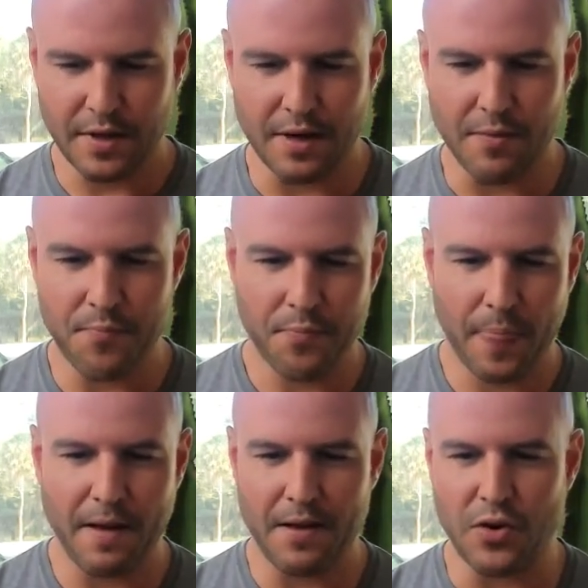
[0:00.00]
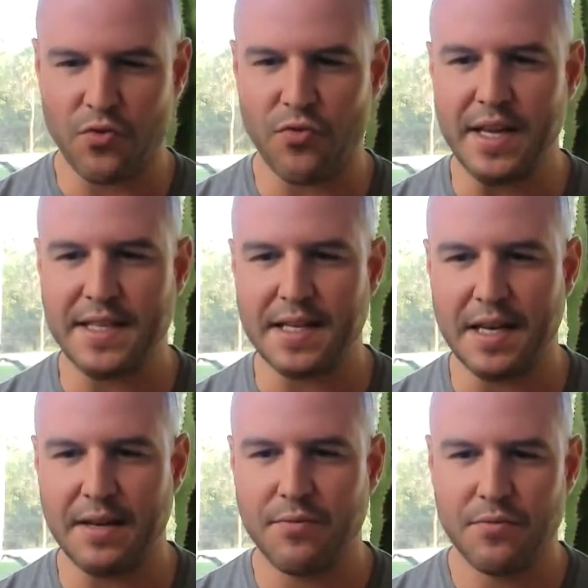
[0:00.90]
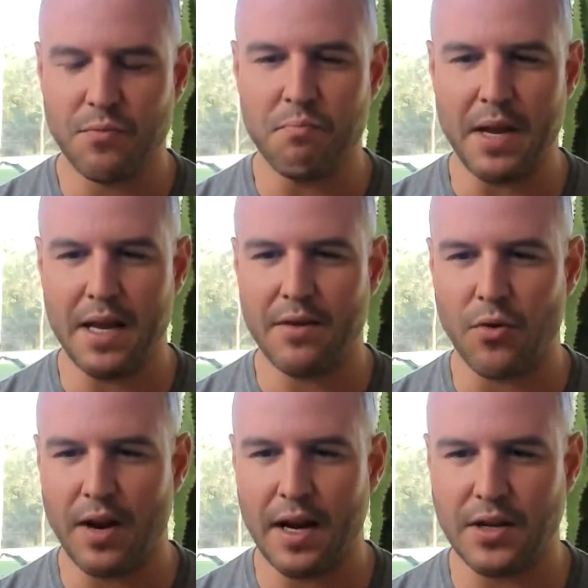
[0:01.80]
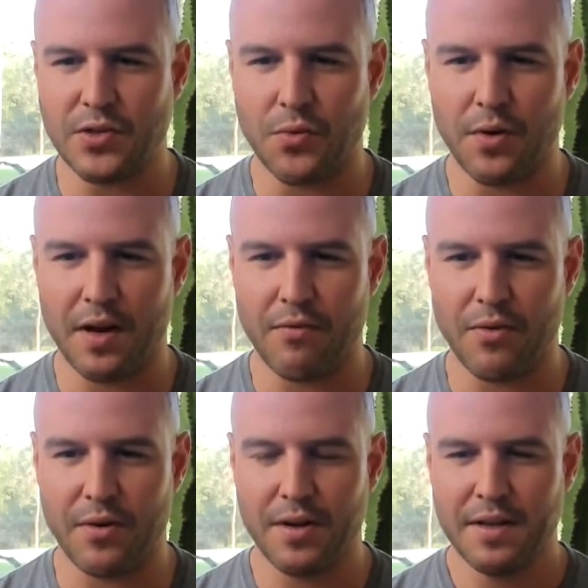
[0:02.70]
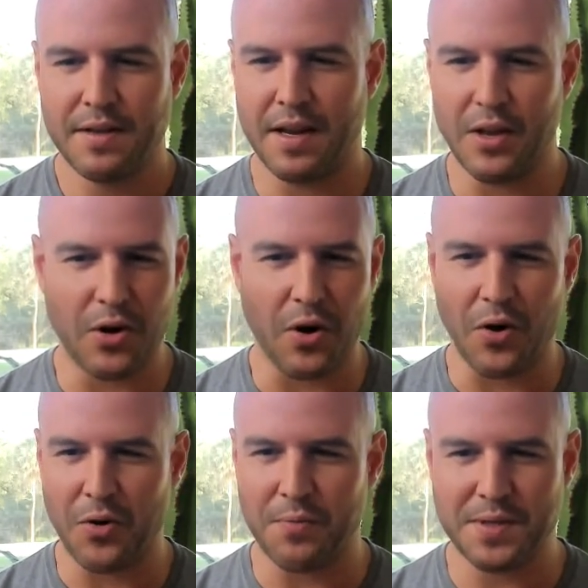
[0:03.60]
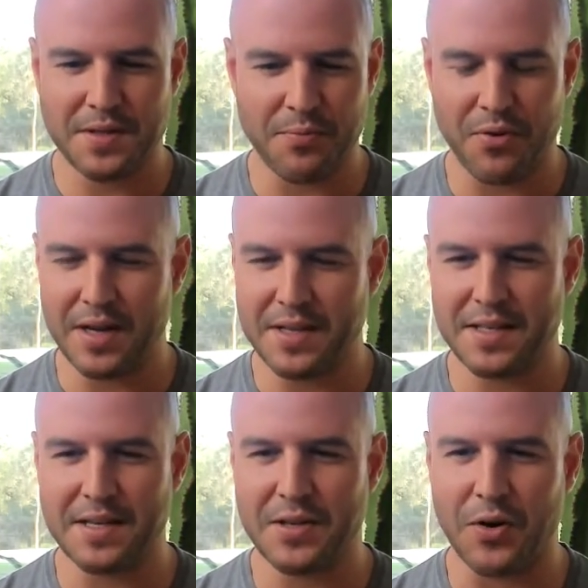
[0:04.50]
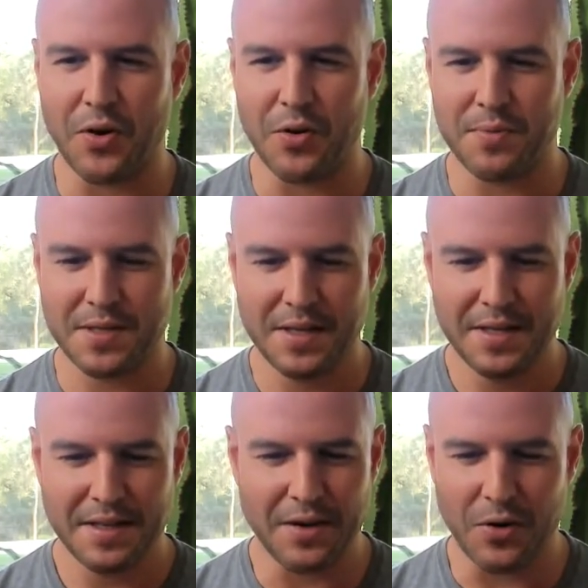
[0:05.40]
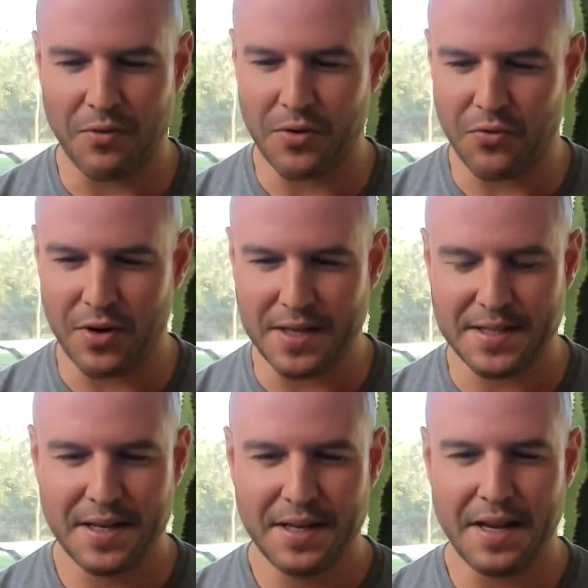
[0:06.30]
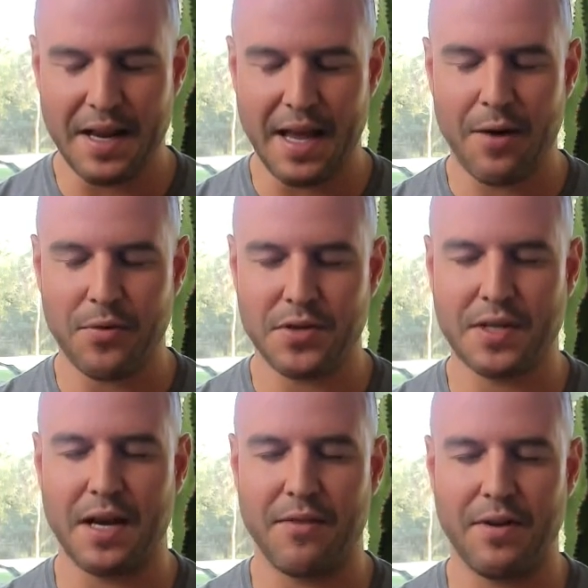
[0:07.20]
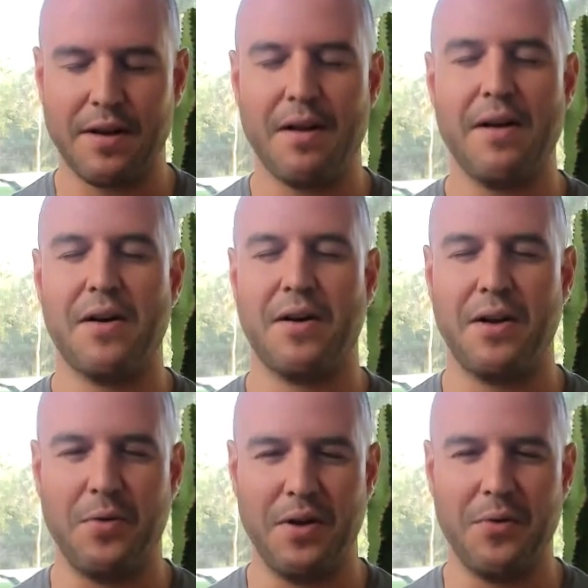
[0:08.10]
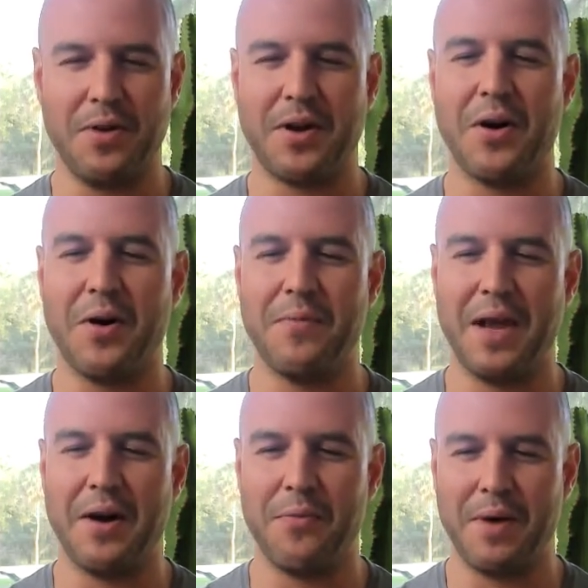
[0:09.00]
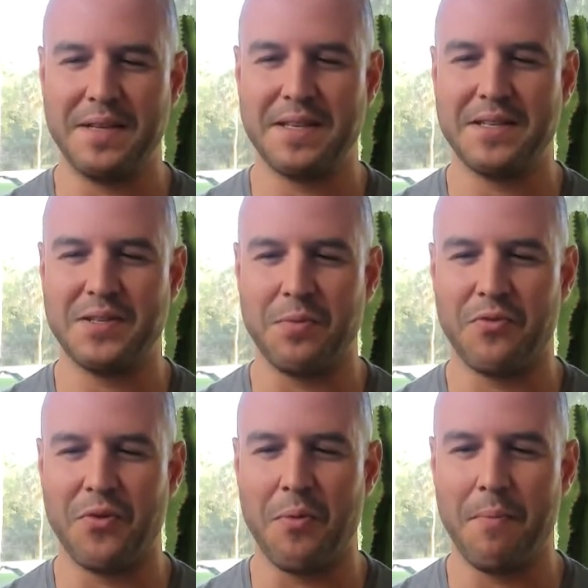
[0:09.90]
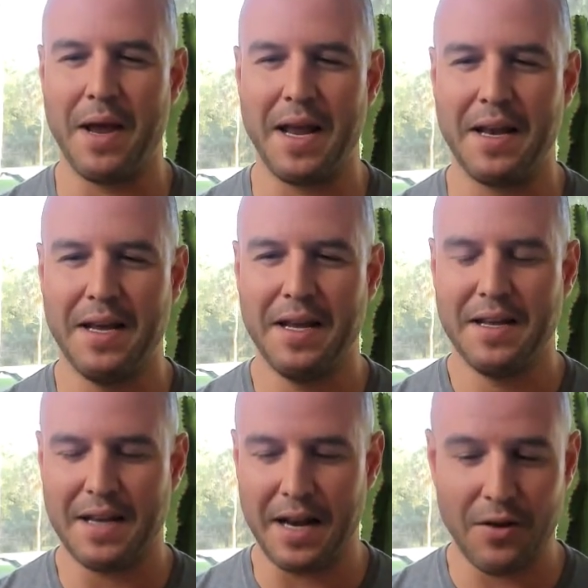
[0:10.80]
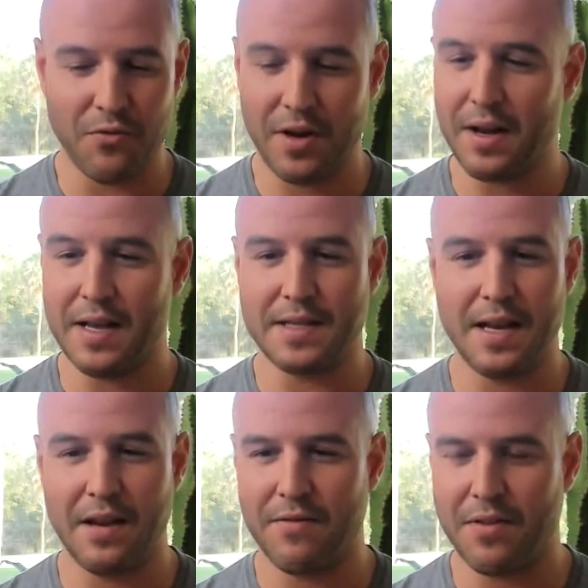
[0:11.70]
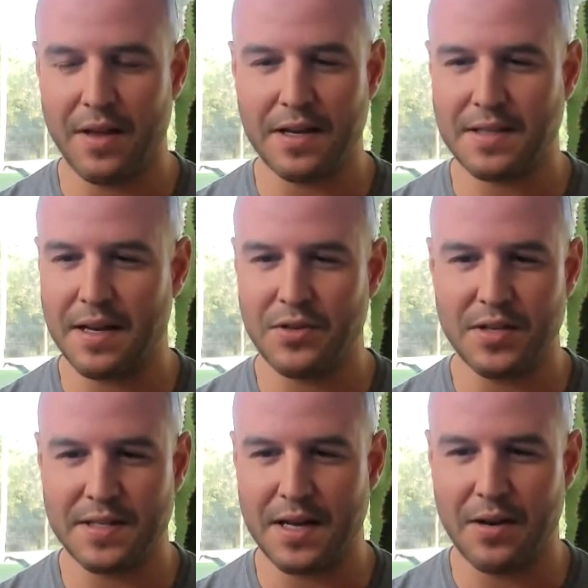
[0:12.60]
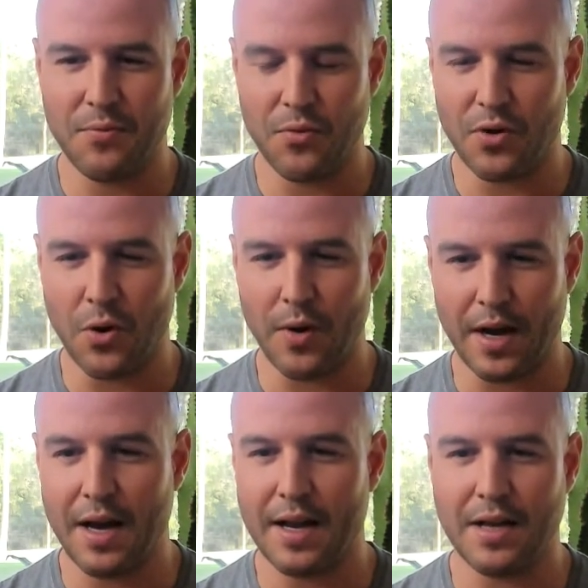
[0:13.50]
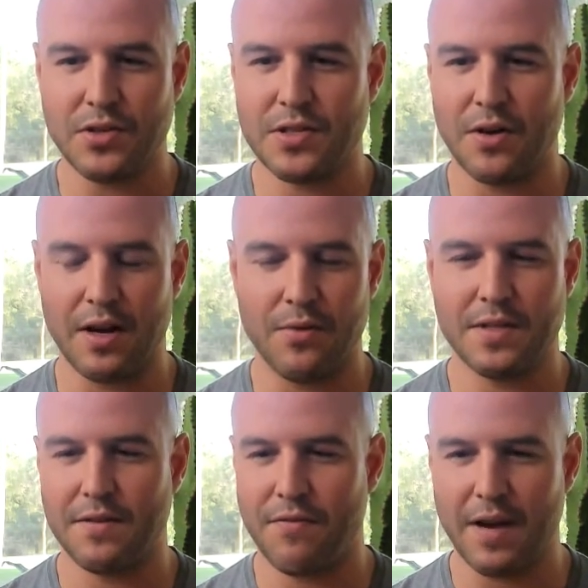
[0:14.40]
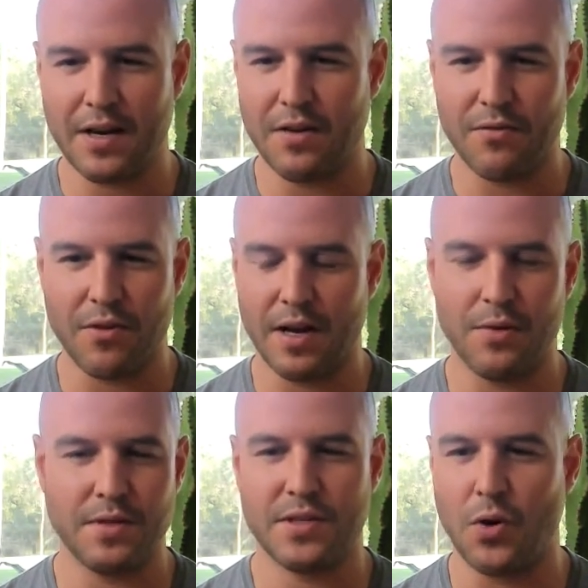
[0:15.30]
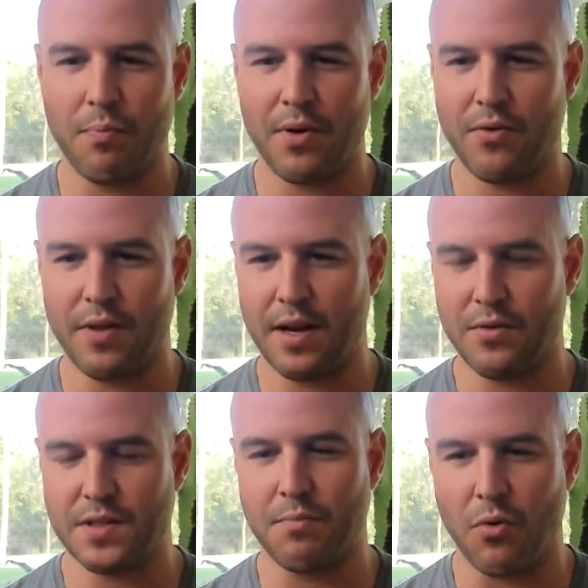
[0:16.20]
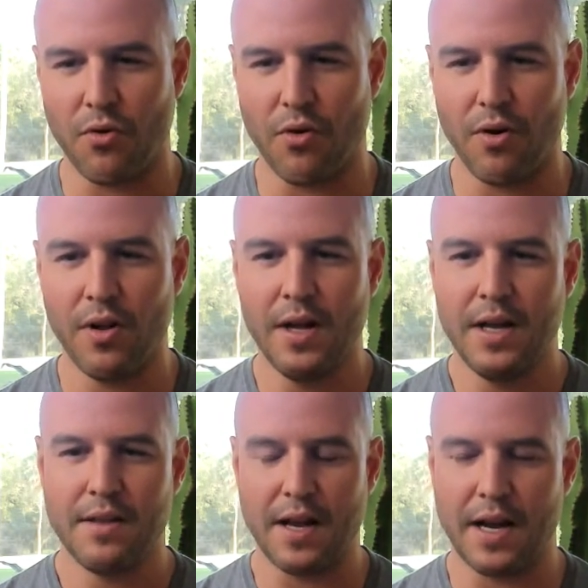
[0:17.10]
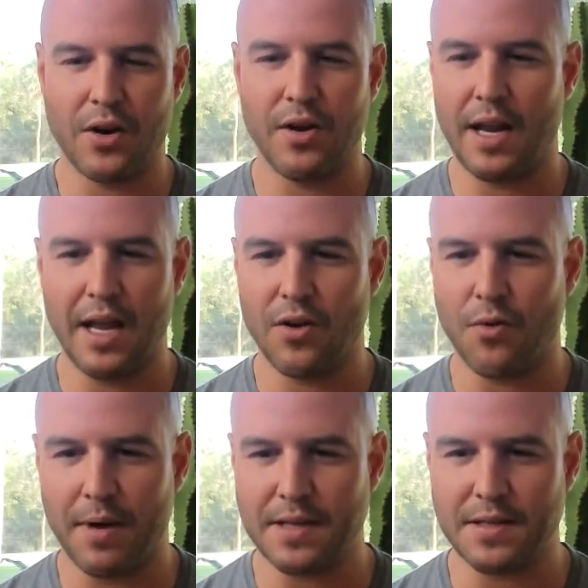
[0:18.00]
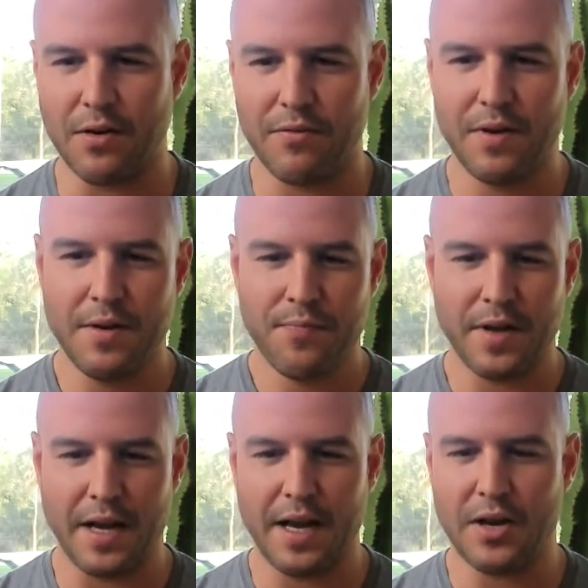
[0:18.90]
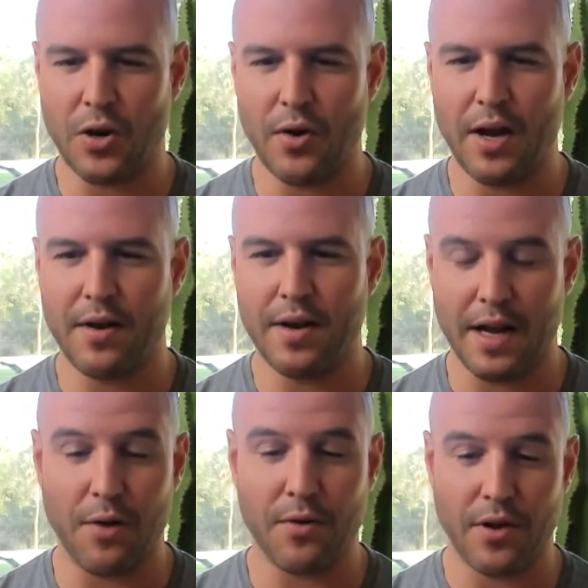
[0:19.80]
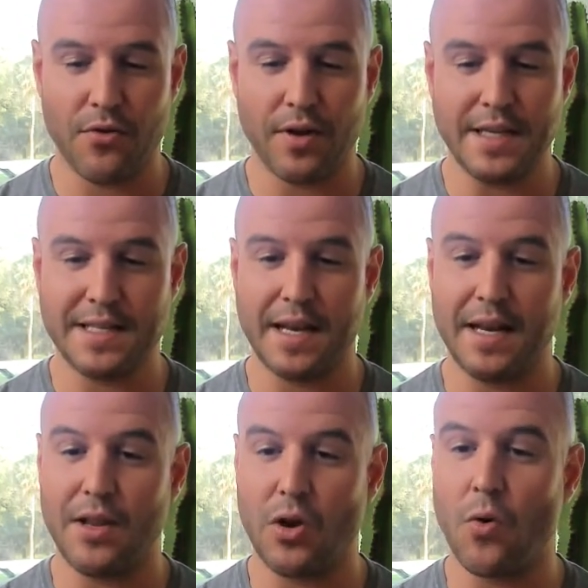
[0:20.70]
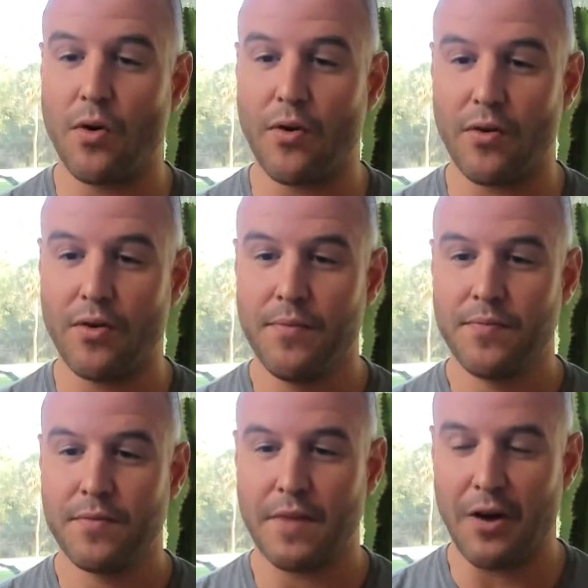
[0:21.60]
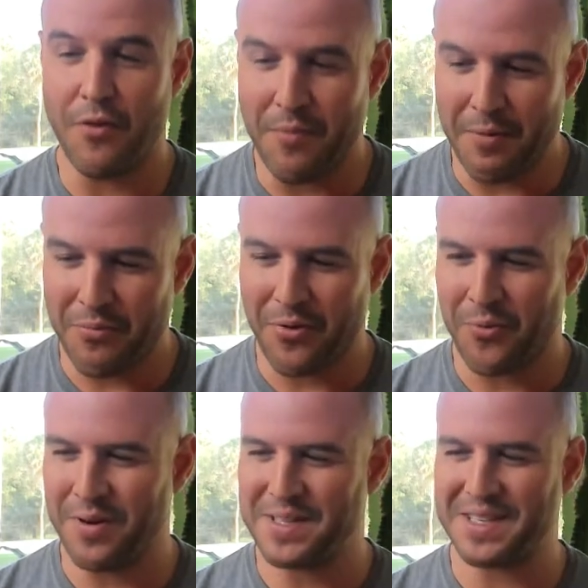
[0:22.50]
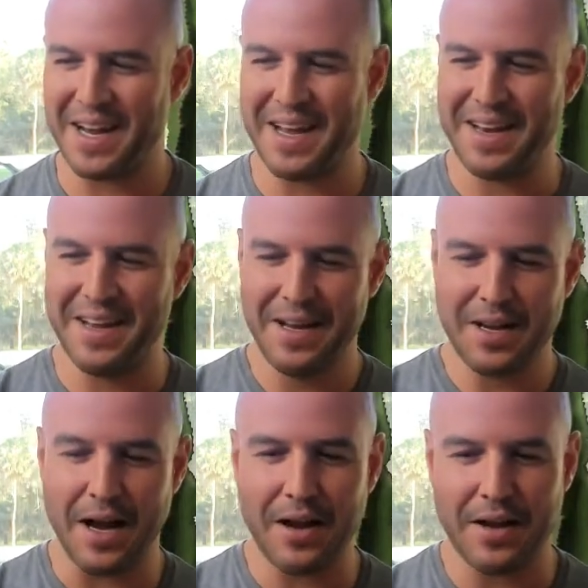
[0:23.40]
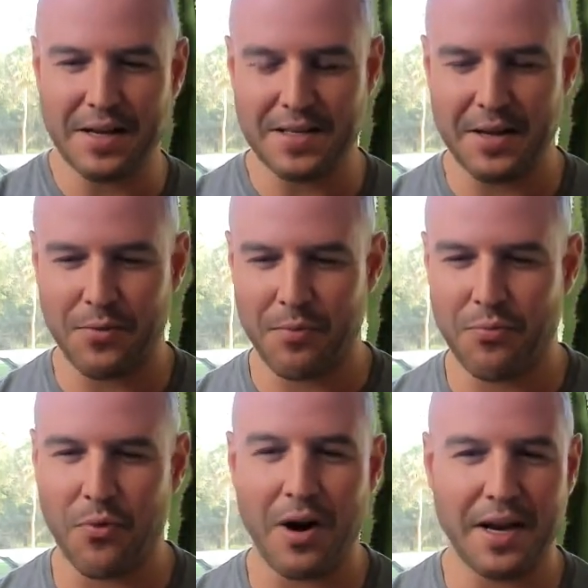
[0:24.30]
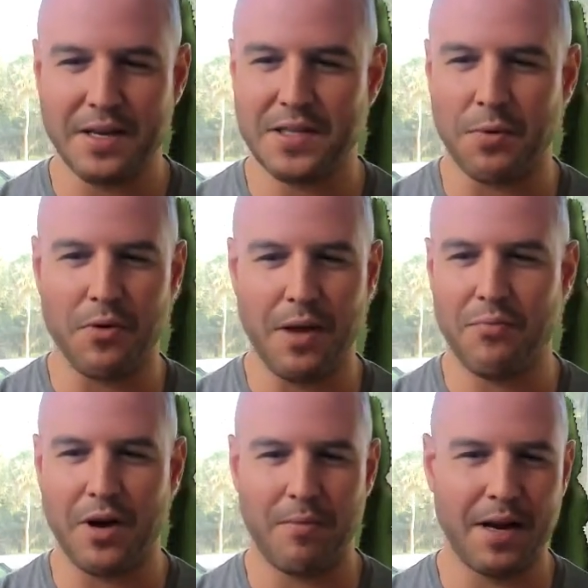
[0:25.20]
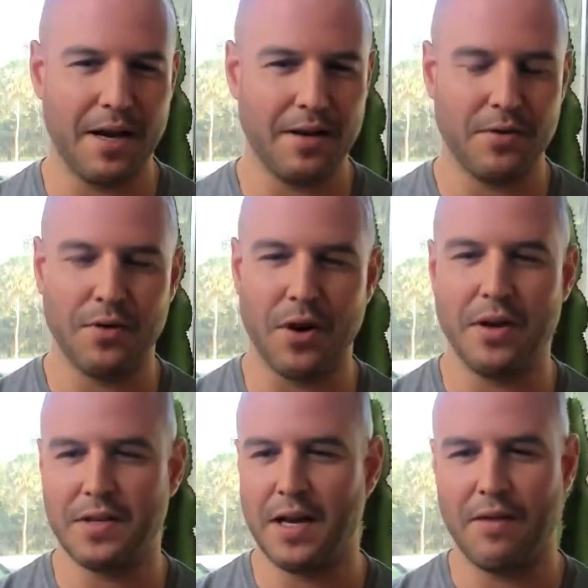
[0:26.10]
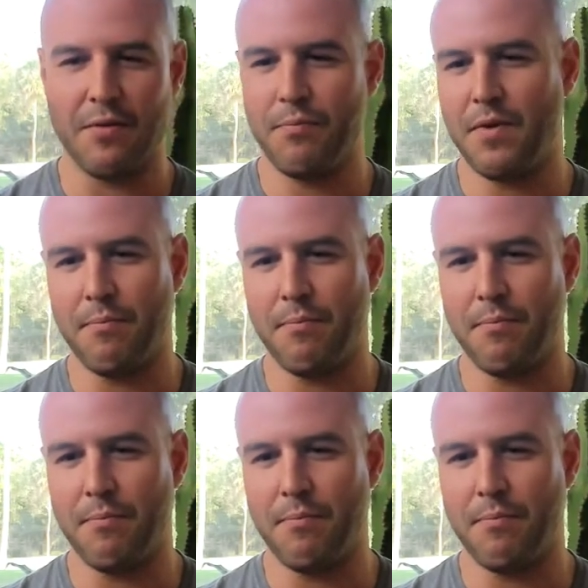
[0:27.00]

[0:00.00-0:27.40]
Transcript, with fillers: um, and the greasy meat or eggs or whatever and the carbs the processed carbs and all the grease and that would just kind of like ah, it, would, it would calm down my system for a minute i didn't realize any of the things that i just said were going on i just thought i was defective or that i was stupid or that i was immoral that i couldn't handle myself and i had to go down and, and i would literally sit in the corner i remember once i had colleagues that were walking somewhere they'd probably gotten gone to have a,